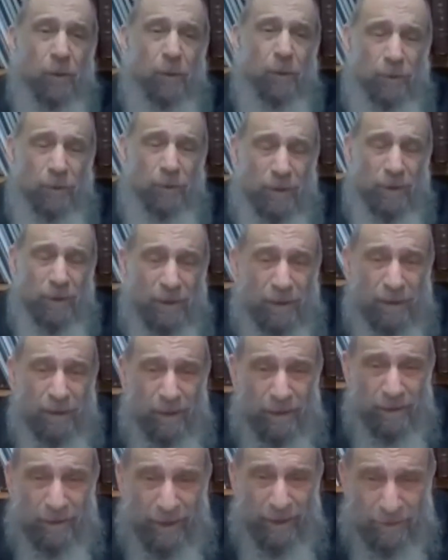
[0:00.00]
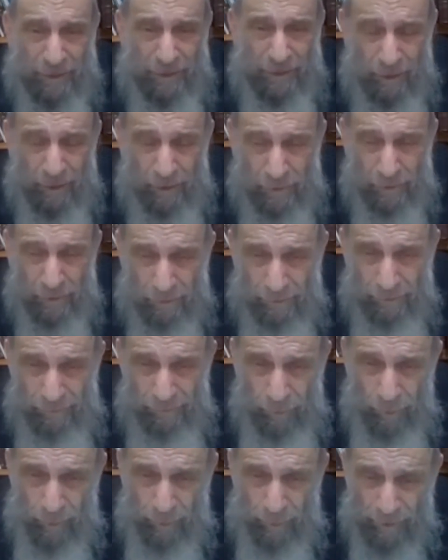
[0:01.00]
at home and not to go to
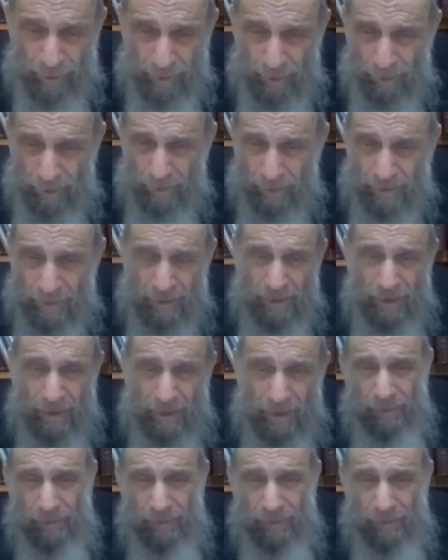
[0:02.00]
Reformed or